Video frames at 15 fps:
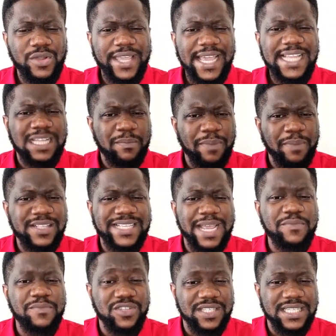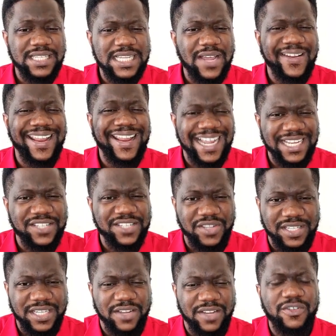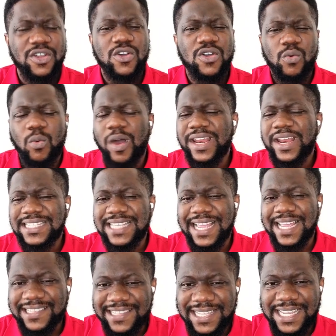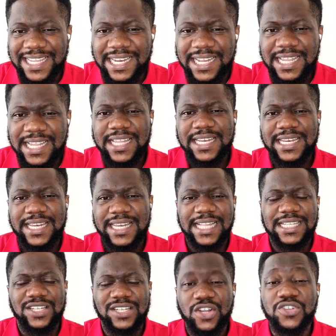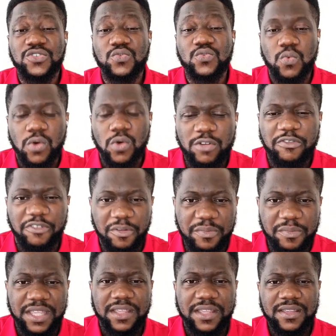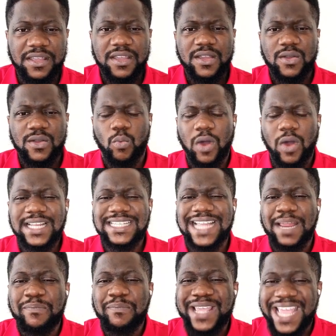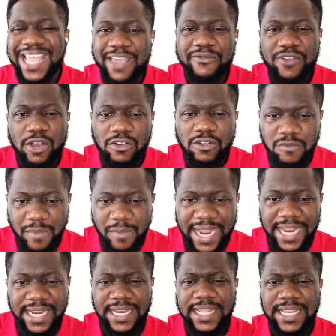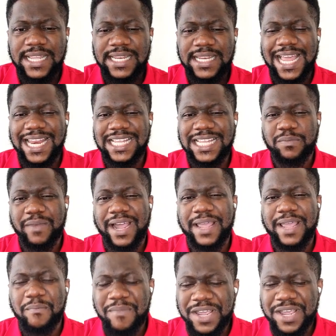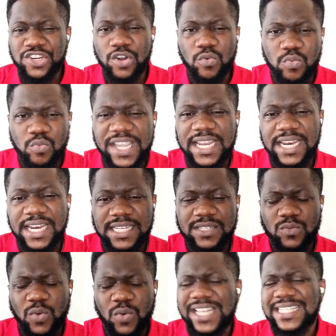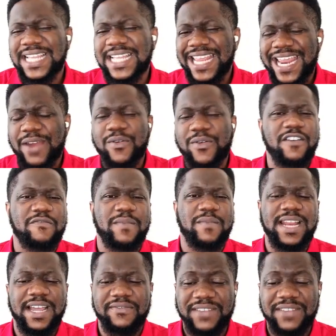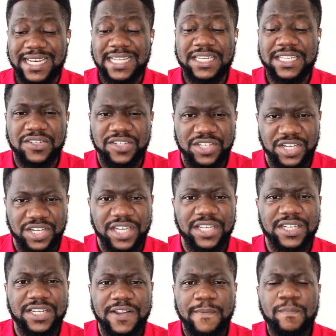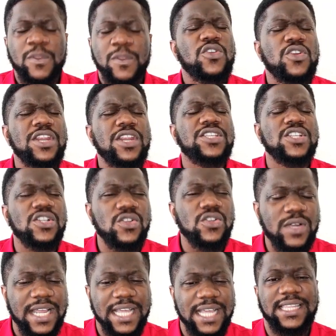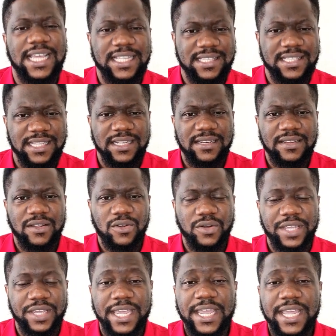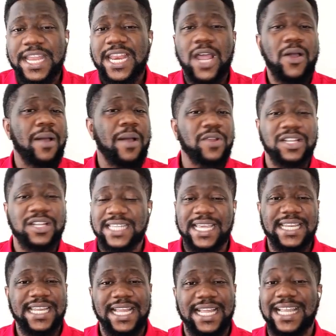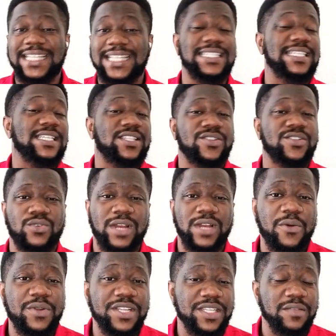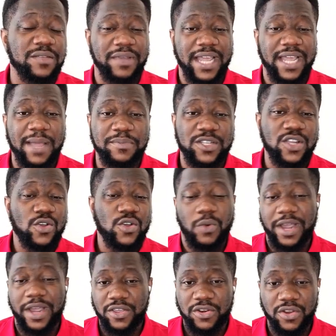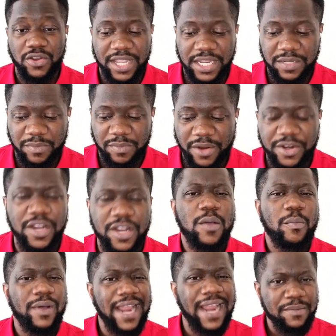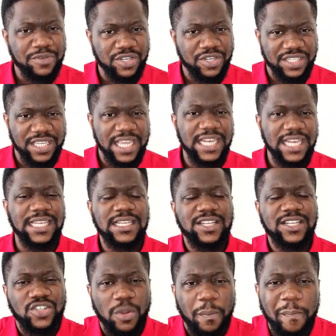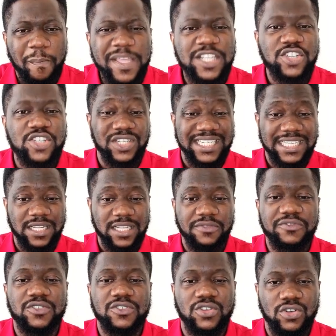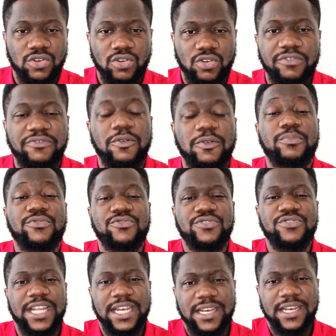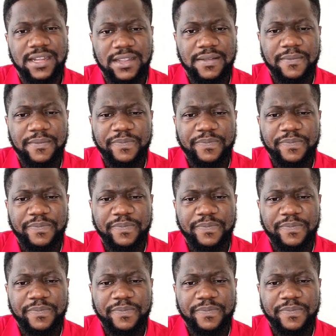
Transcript: Okay, it's about time you sit down and ask yourself, what is that thing that doesn't work for me? What is that behavior of mine that is my major weakness? What is that area of my life that needs to change? You need to look at that thing, okay? Now, I'm not saying that that is the singular reason, perhaps, why you're not yet married, but I'm just saying submit yourself to the Lord for pruning.